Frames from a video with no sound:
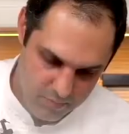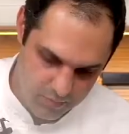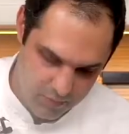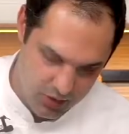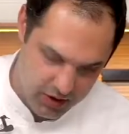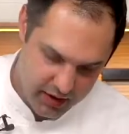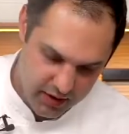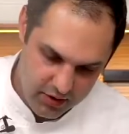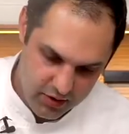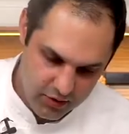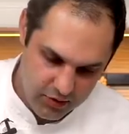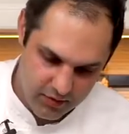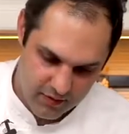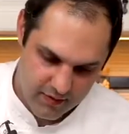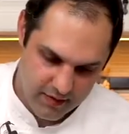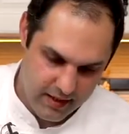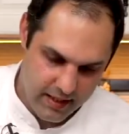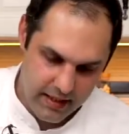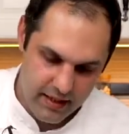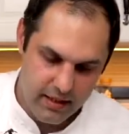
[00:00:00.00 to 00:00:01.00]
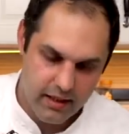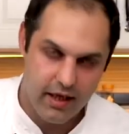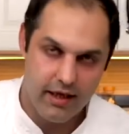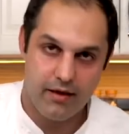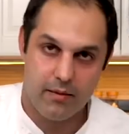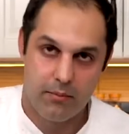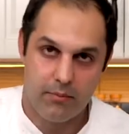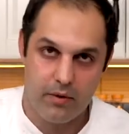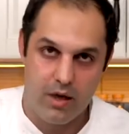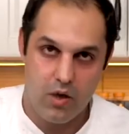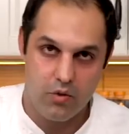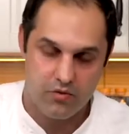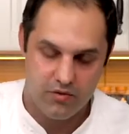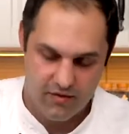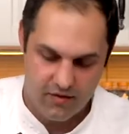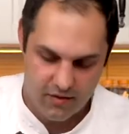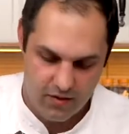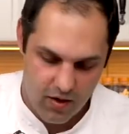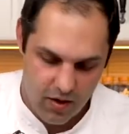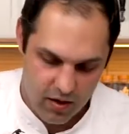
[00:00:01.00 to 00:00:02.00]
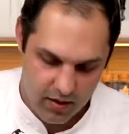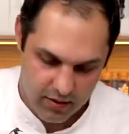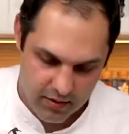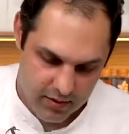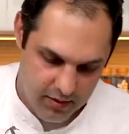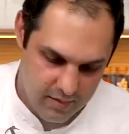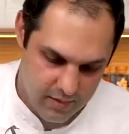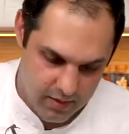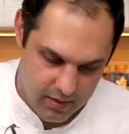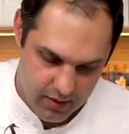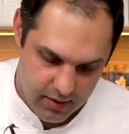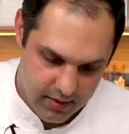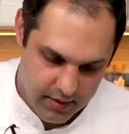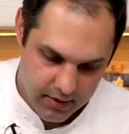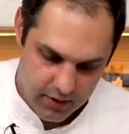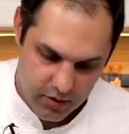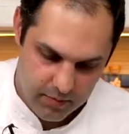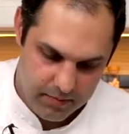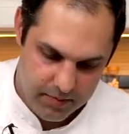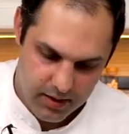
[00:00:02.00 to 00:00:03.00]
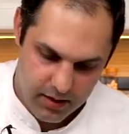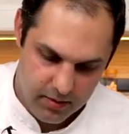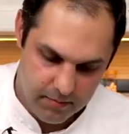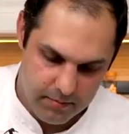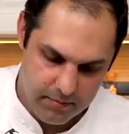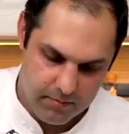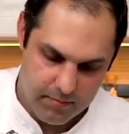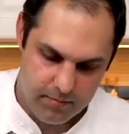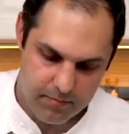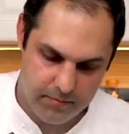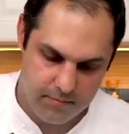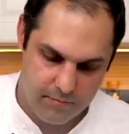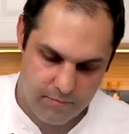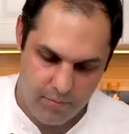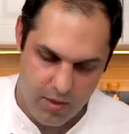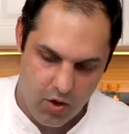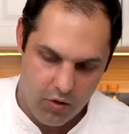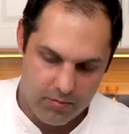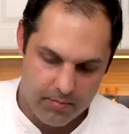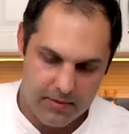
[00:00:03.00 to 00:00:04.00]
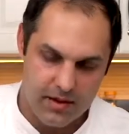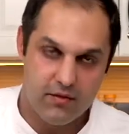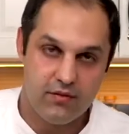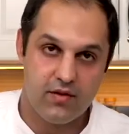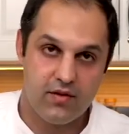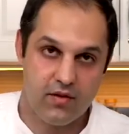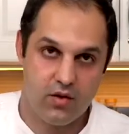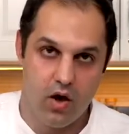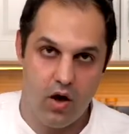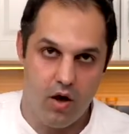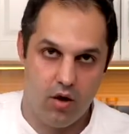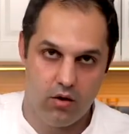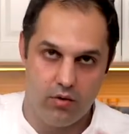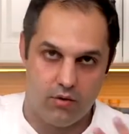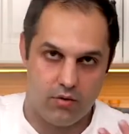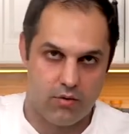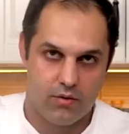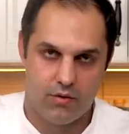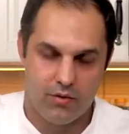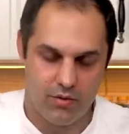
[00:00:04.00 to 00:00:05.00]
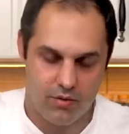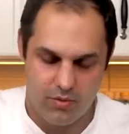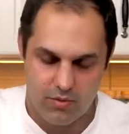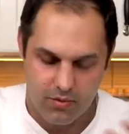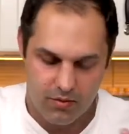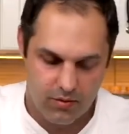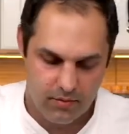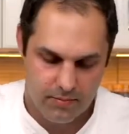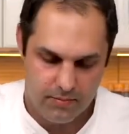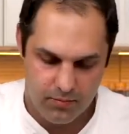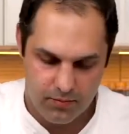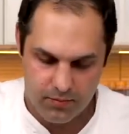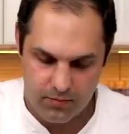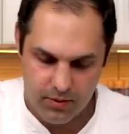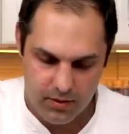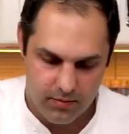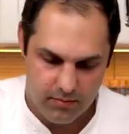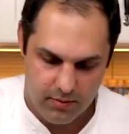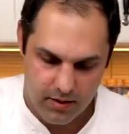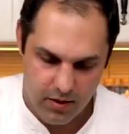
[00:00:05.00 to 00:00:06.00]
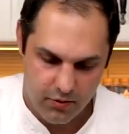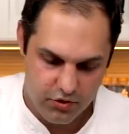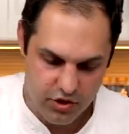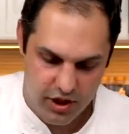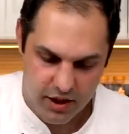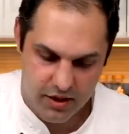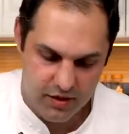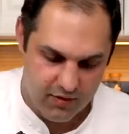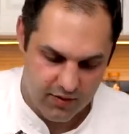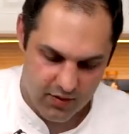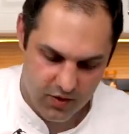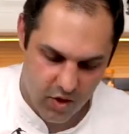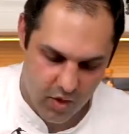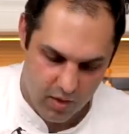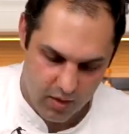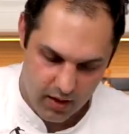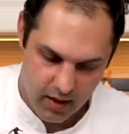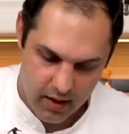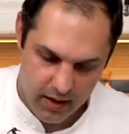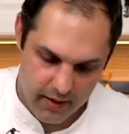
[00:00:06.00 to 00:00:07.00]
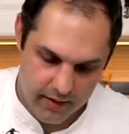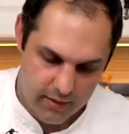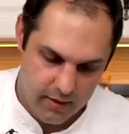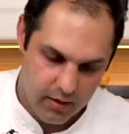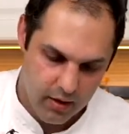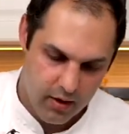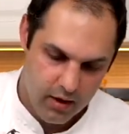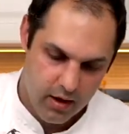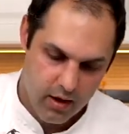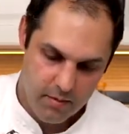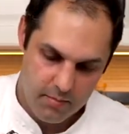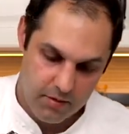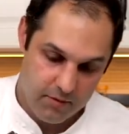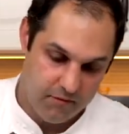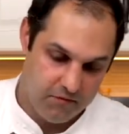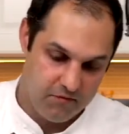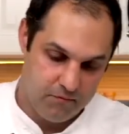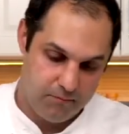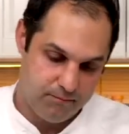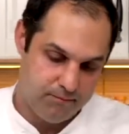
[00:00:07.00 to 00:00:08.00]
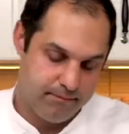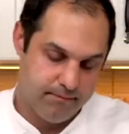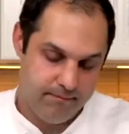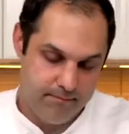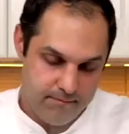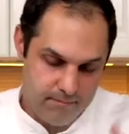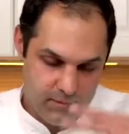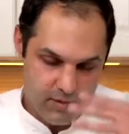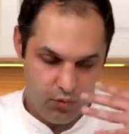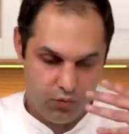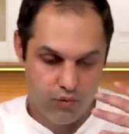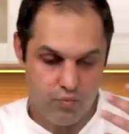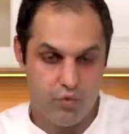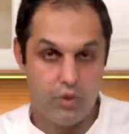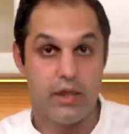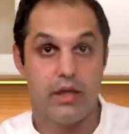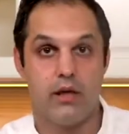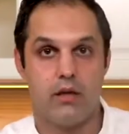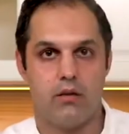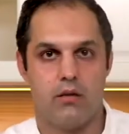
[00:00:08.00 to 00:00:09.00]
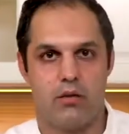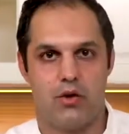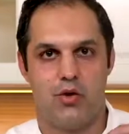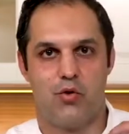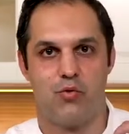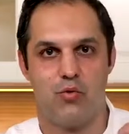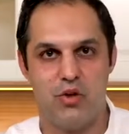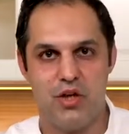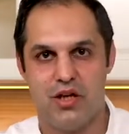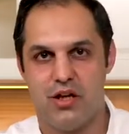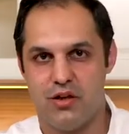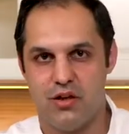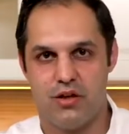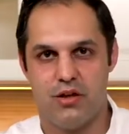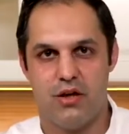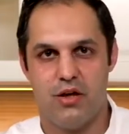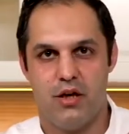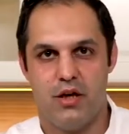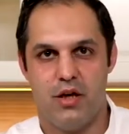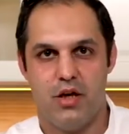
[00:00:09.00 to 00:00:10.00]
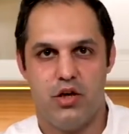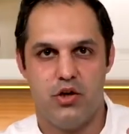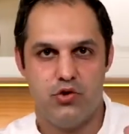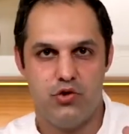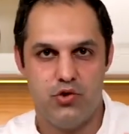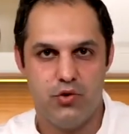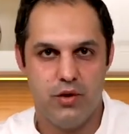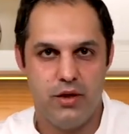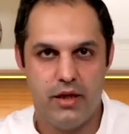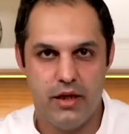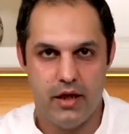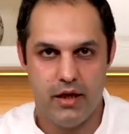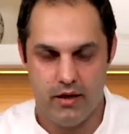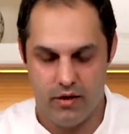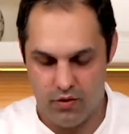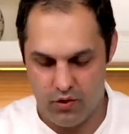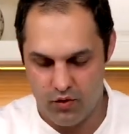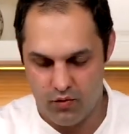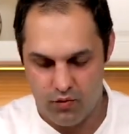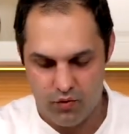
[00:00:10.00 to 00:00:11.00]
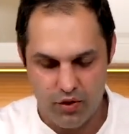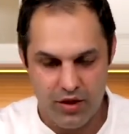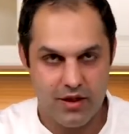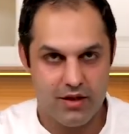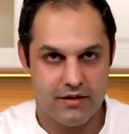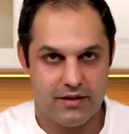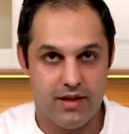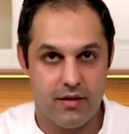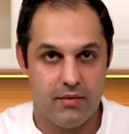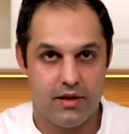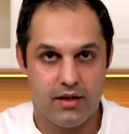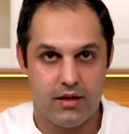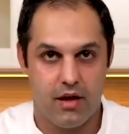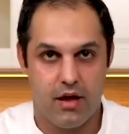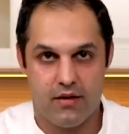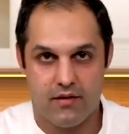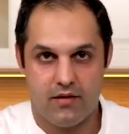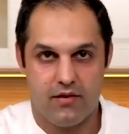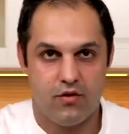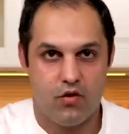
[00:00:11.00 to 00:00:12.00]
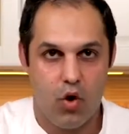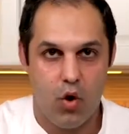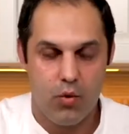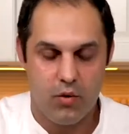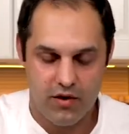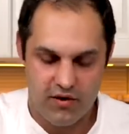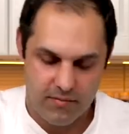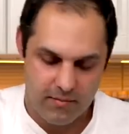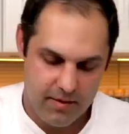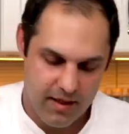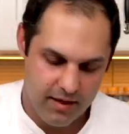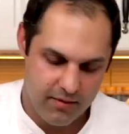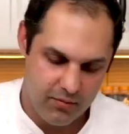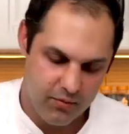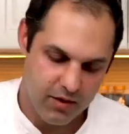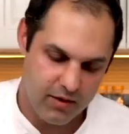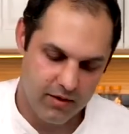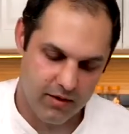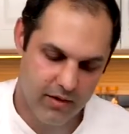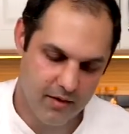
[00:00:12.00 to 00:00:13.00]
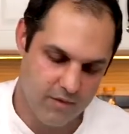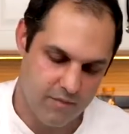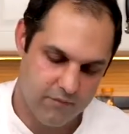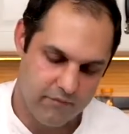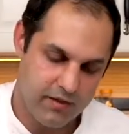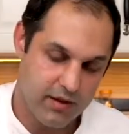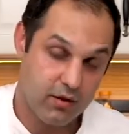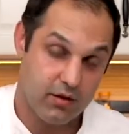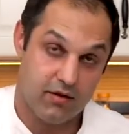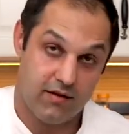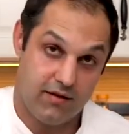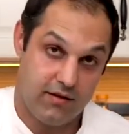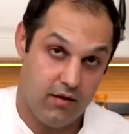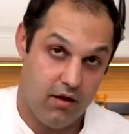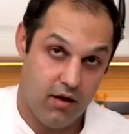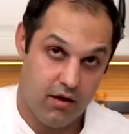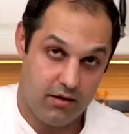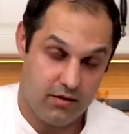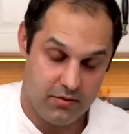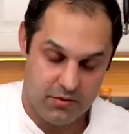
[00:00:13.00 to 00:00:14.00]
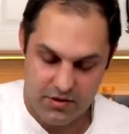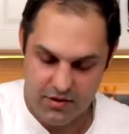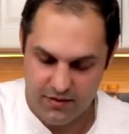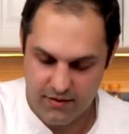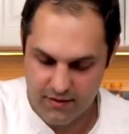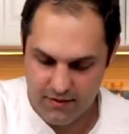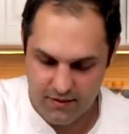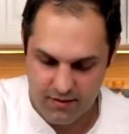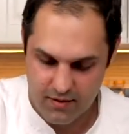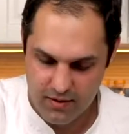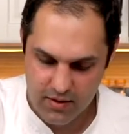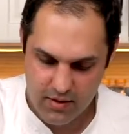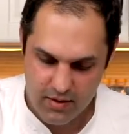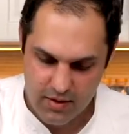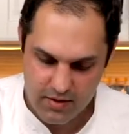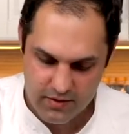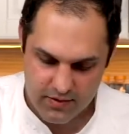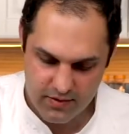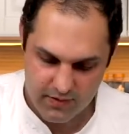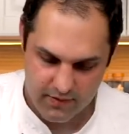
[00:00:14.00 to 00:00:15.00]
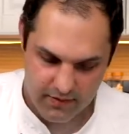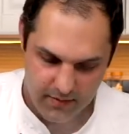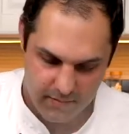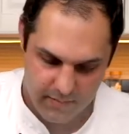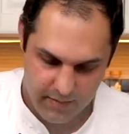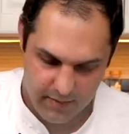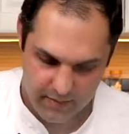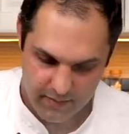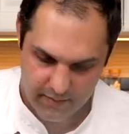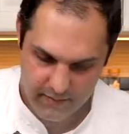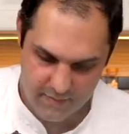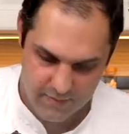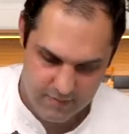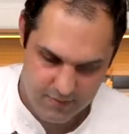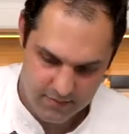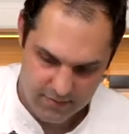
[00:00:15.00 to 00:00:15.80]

You can use any kind of brown stock. Could be brown beef stock or brown chicken stock. But the real Juliet or the real demi-glace is always made with veal stock, which is just the best.